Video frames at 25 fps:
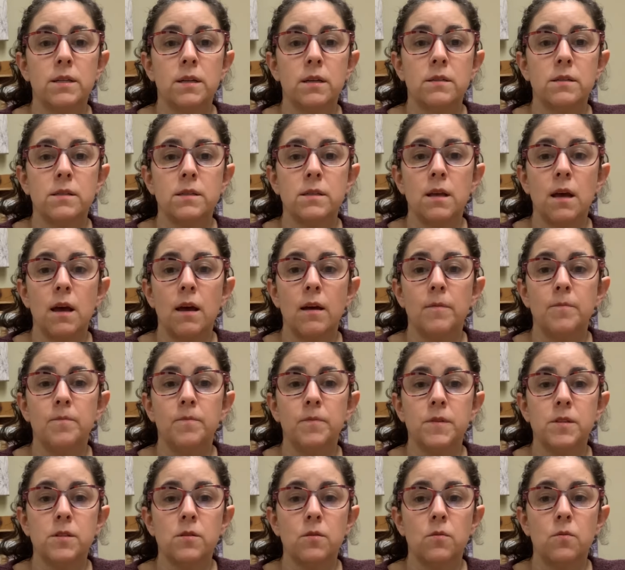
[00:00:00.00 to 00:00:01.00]
does that.
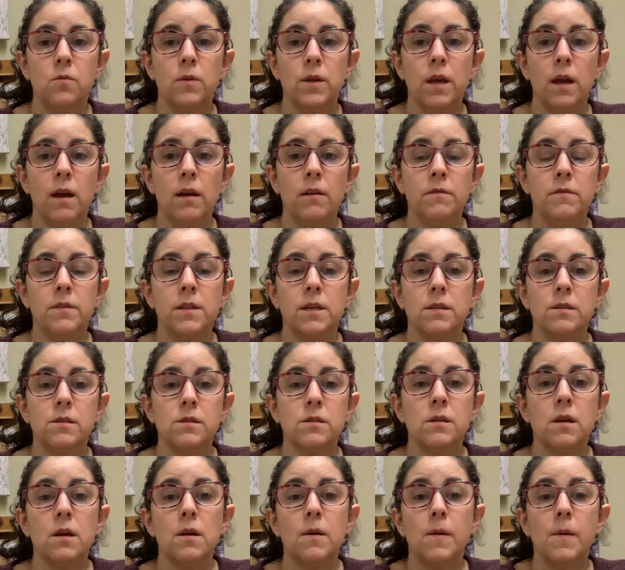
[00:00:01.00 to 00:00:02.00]
So we have
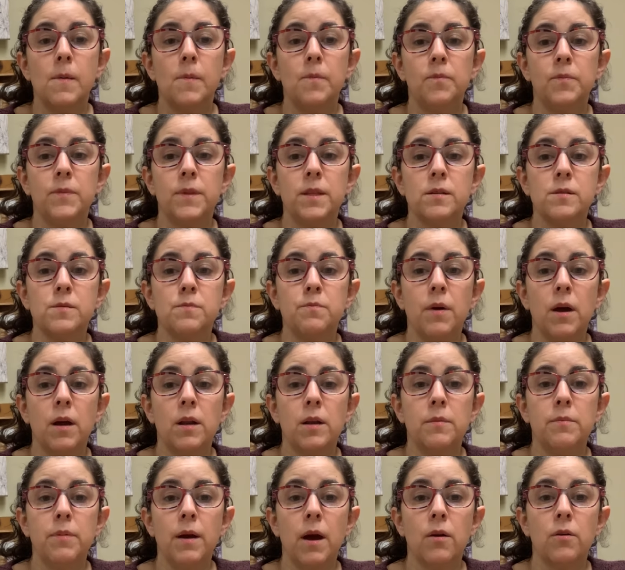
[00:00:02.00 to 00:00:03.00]
this
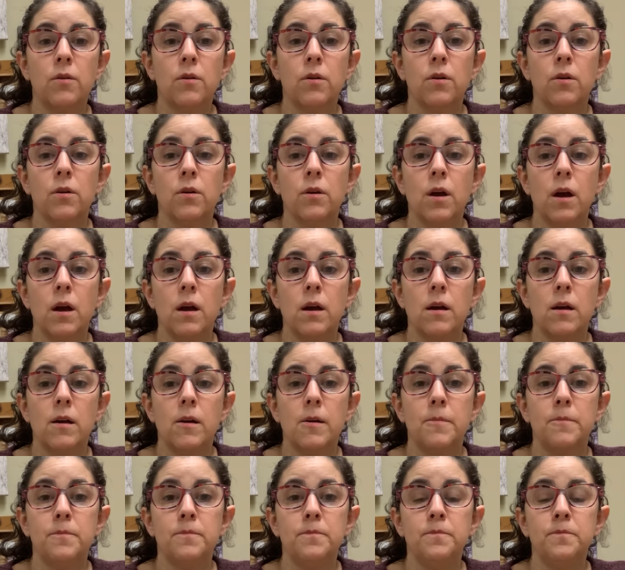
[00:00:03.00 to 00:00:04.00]
body powder
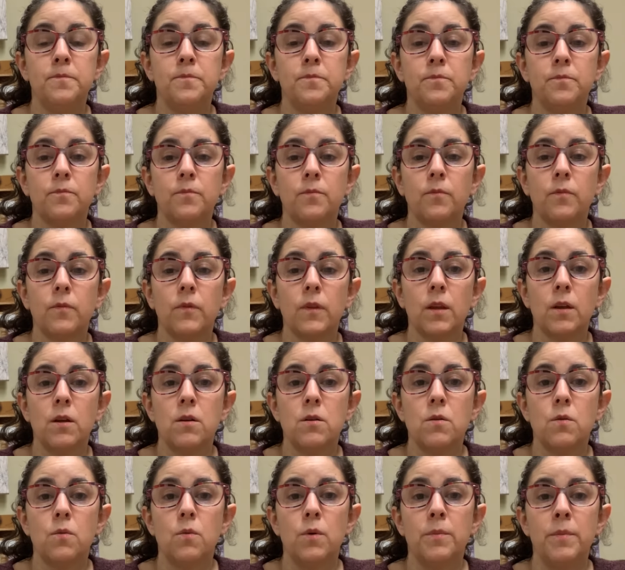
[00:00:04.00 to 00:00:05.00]

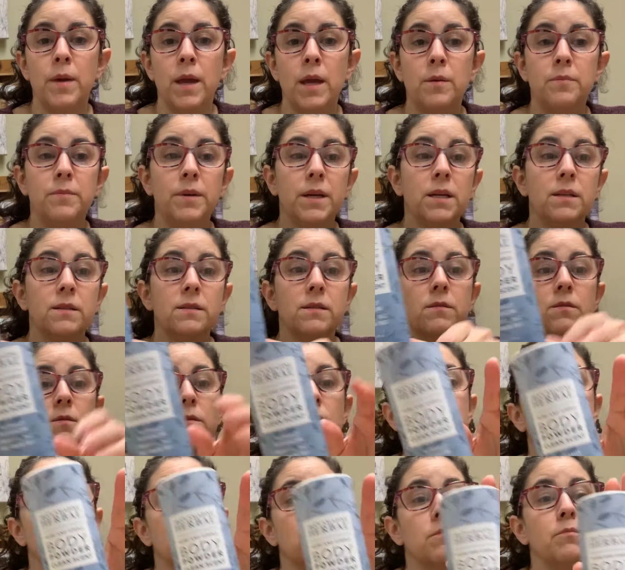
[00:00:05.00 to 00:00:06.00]
we made because
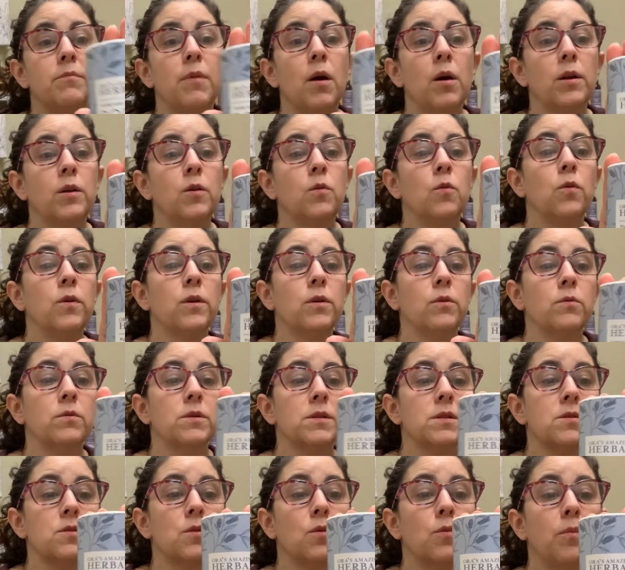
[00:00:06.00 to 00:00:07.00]
the body oil
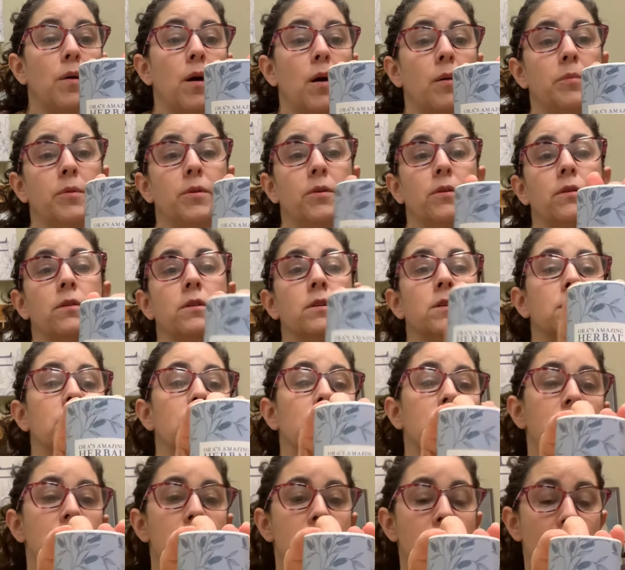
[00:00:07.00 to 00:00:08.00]
was so popular.
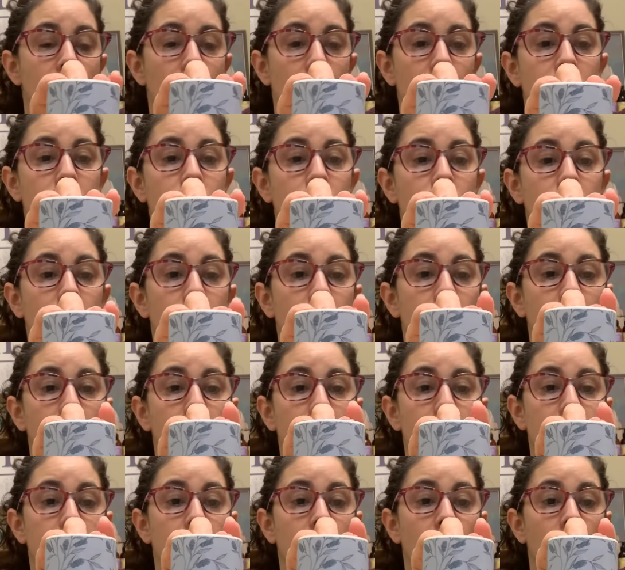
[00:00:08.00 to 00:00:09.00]
It's really
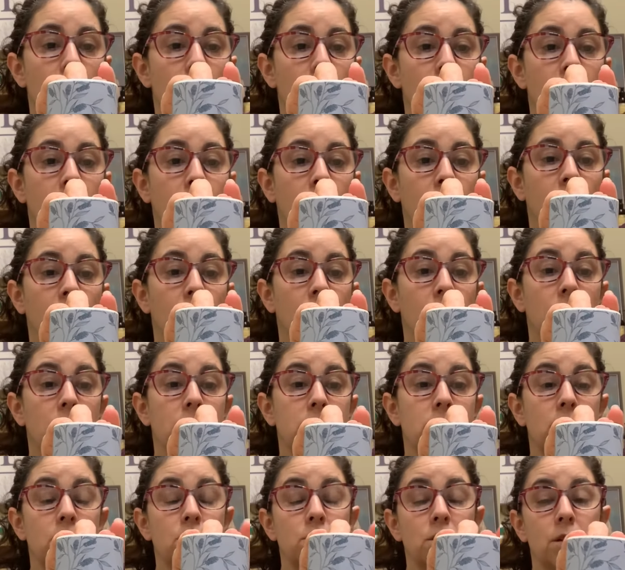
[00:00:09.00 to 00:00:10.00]
nice. A lot of men like it.
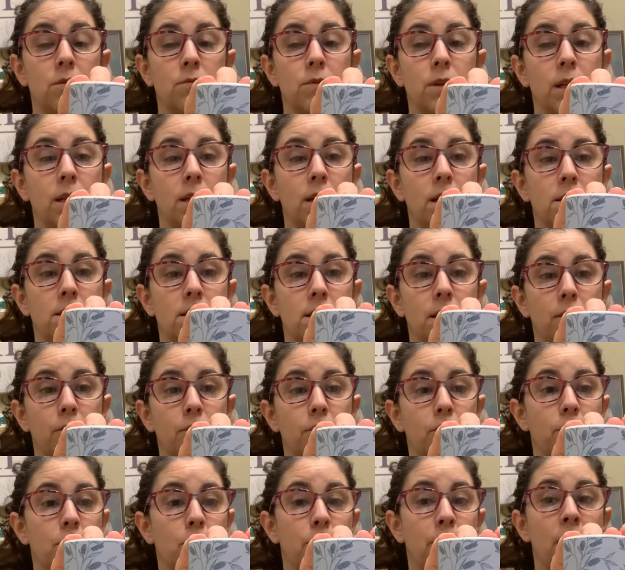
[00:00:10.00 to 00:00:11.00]
It's actually a really nice
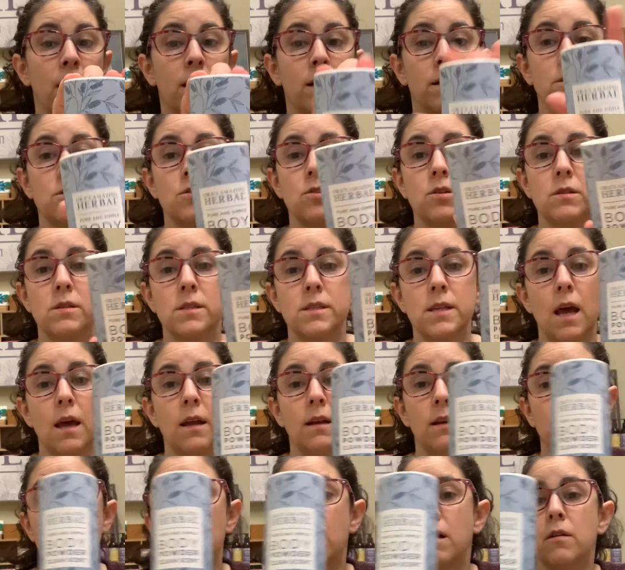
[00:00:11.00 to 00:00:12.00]
gift for men. It's a
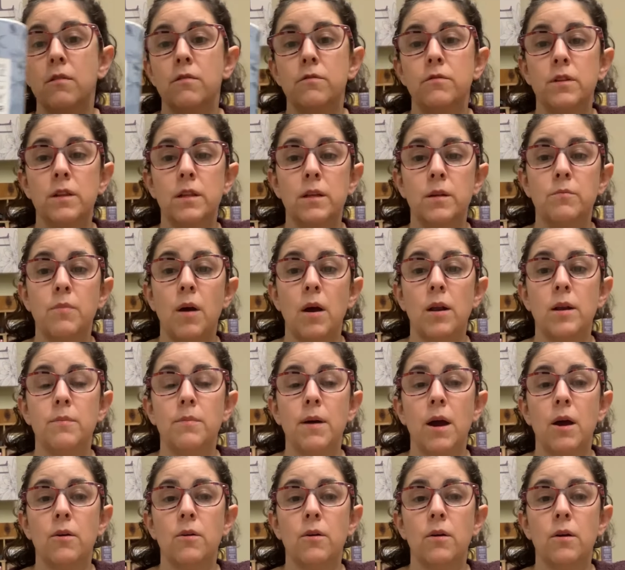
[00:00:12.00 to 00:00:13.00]
set of clean body
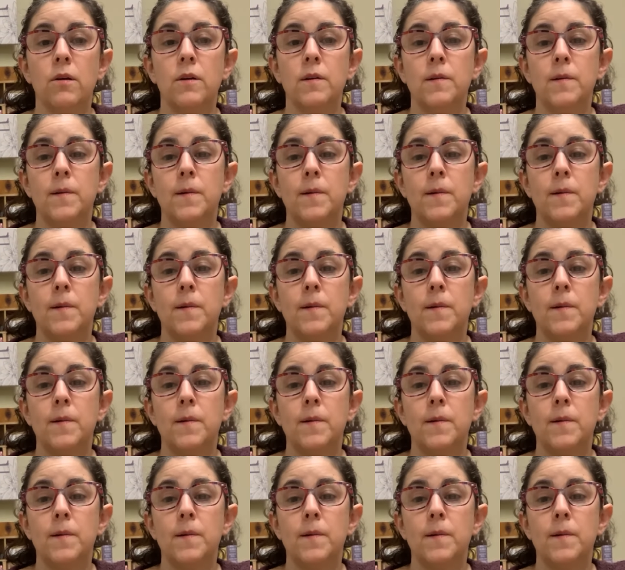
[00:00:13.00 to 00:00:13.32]
powder